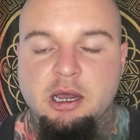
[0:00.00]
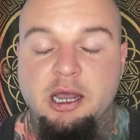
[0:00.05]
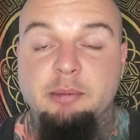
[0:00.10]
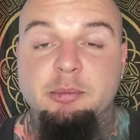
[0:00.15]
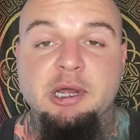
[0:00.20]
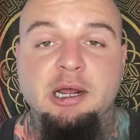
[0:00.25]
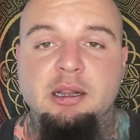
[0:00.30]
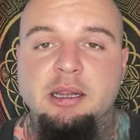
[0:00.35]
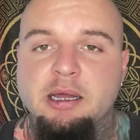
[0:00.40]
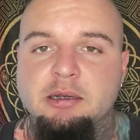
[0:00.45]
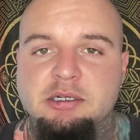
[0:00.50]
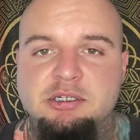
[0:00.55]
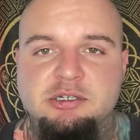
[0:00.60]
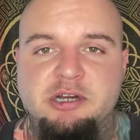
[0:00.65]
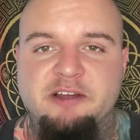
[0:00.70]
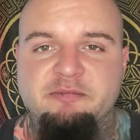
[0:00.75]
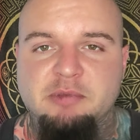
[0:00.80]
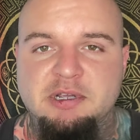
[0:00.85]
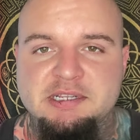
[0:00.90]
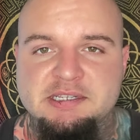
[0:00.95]
I'm not allowed to
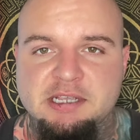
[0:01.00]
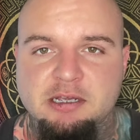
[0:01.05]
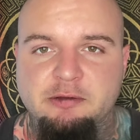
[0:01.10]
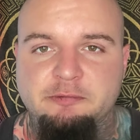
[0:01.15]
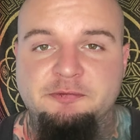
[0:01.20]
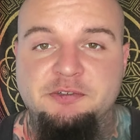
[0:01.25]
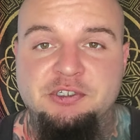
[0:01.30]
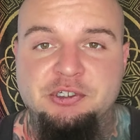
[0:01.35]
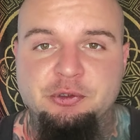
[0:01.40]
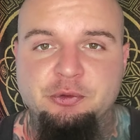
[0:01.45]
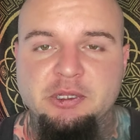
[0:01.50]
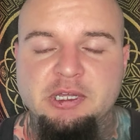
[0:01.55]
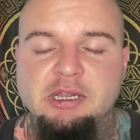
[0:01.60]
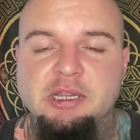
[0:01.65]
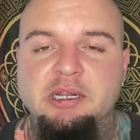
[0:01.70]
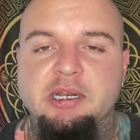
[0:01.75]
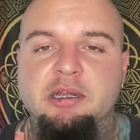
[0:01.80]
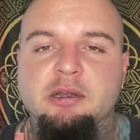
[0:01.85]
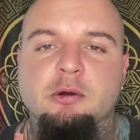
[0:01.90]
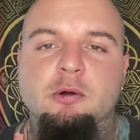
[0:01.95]
drive myself to the
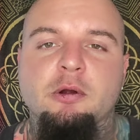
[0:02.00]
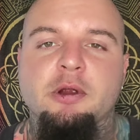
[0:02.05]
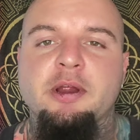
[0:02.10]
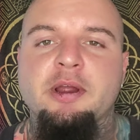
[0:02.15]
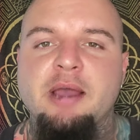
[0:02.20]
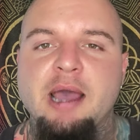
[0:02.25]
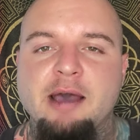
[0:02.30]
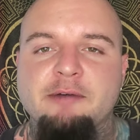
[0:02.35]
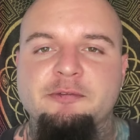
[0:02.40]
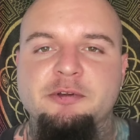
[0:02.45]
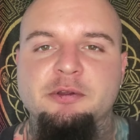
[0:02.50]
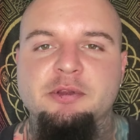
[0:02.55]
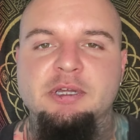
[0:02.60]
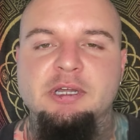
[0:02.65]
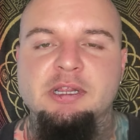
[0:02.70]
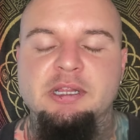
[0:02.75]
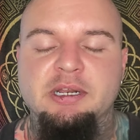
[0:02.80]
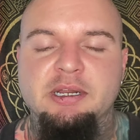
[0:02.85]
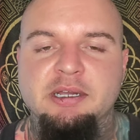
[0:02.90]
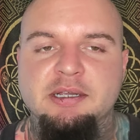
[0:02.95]
clinic or after the
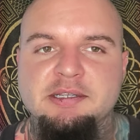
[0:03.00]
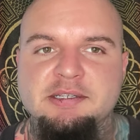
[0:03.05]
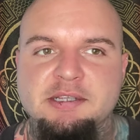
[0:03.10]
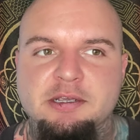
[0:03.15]
clinic.